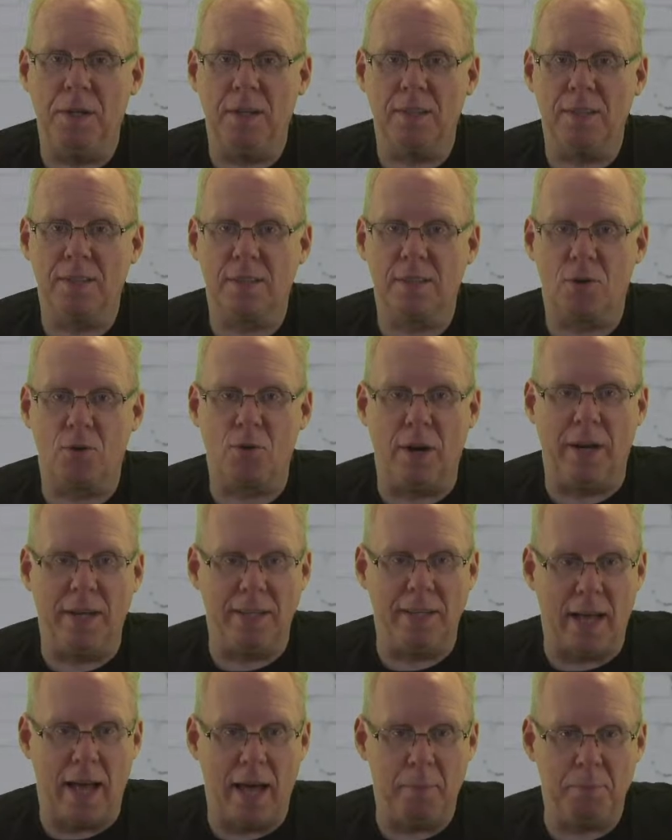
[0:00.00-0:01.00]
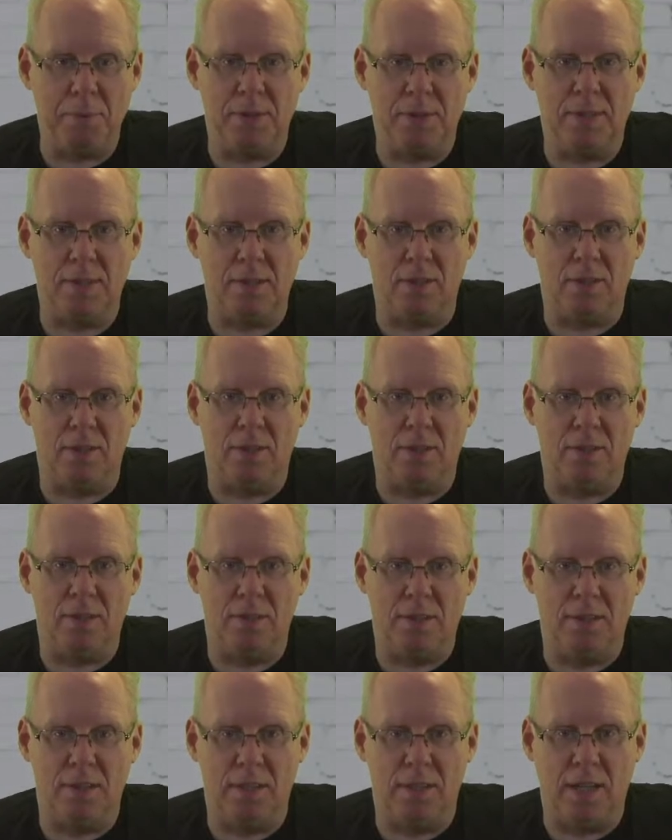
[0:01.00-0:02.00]
does great apps
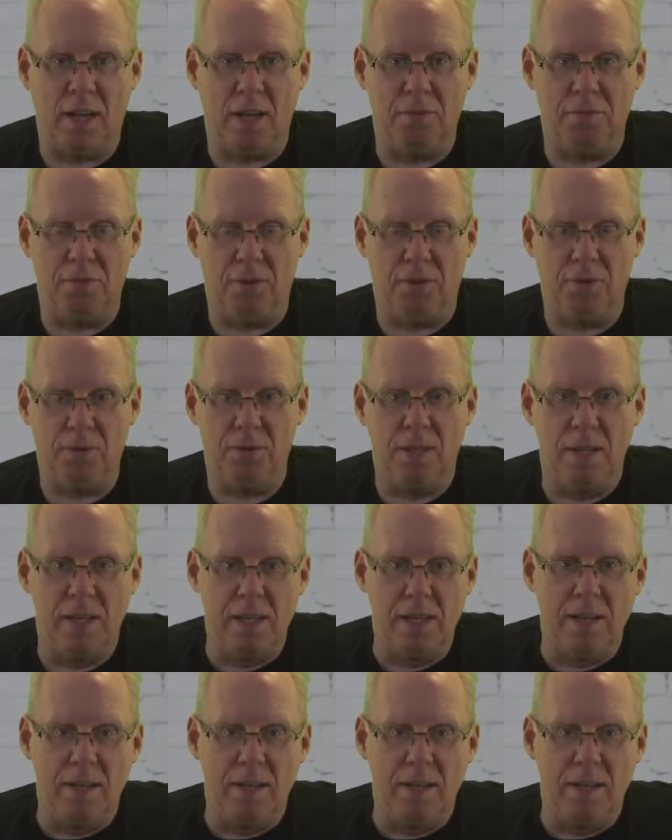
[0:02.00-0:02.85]
on an iPhone.